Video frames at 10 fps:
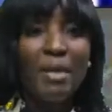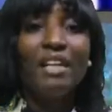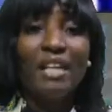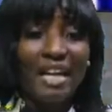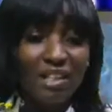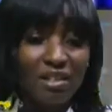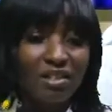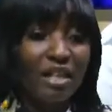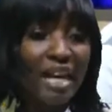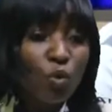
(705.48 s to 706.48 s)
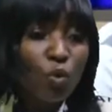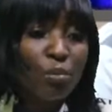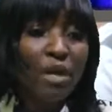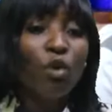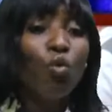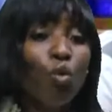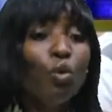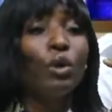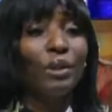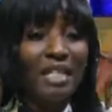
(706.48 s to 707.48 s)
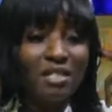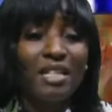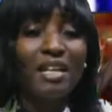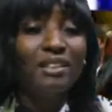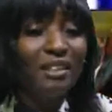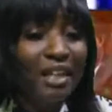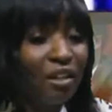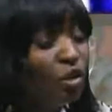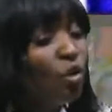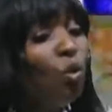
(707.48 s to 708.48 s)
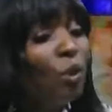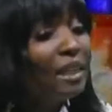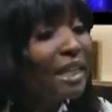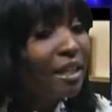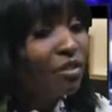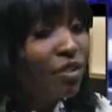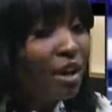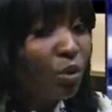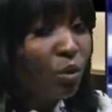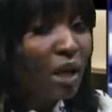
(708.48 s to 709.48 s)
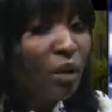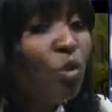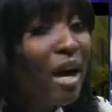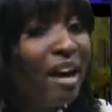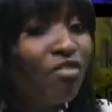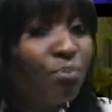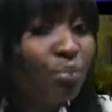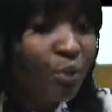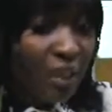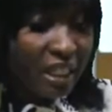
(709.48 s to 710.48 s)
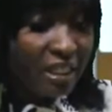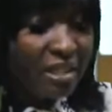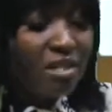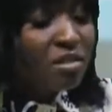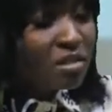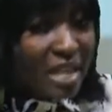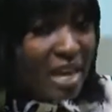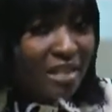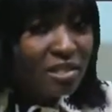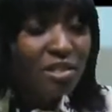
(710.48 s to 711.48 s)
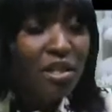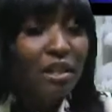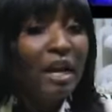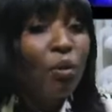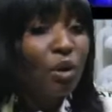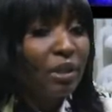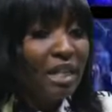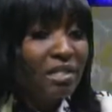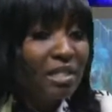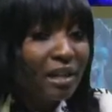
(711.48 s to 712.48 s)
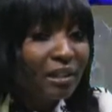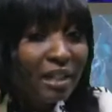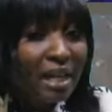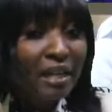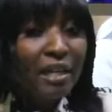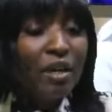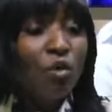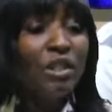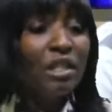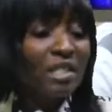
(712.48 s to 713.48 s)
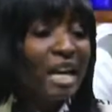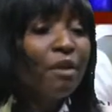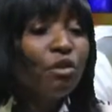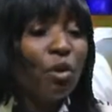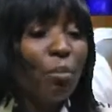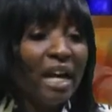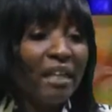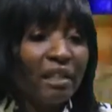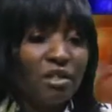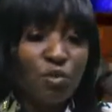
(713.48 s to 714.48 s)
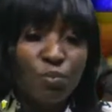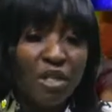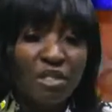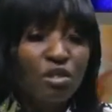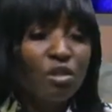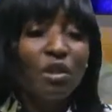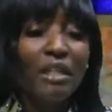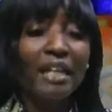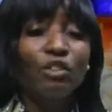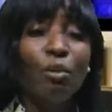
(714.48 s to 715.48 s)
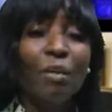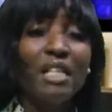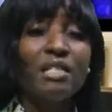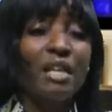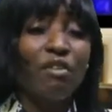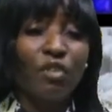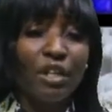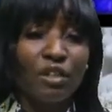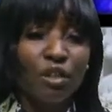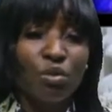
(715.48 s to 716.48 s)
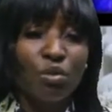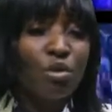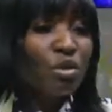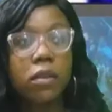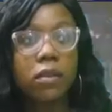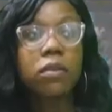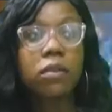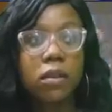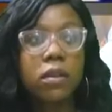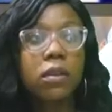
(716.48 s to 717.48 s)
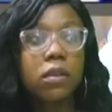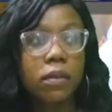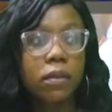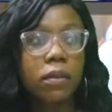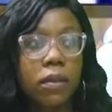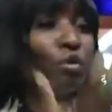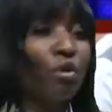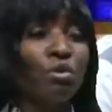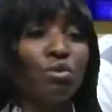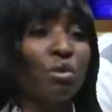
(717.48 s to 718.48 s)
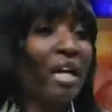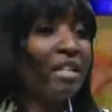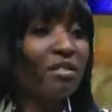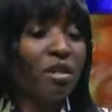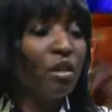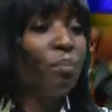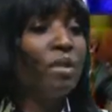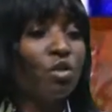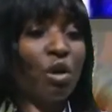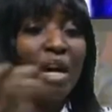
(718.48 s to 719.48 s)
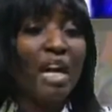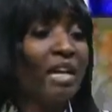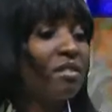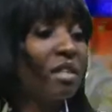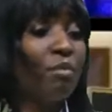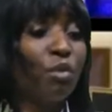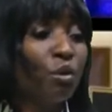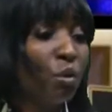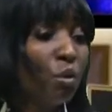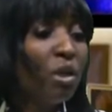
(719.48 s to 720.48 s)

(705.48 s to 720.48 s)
Men like it. Like women who we understand them, who think very well, who have brain, sense, that we understand them. The time your man needs space, it's not that your man is avoiding you. Sometimes some women will even run to counselor. Please come and counsel me. Oh.